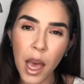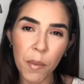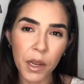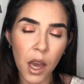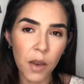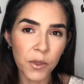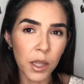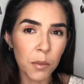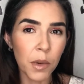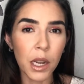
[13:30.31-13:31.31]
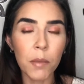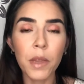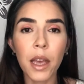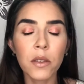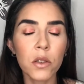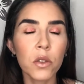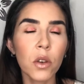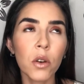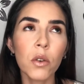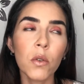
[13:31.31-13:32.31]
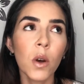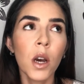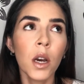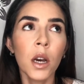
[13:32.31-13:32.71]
happen often, but I'm not so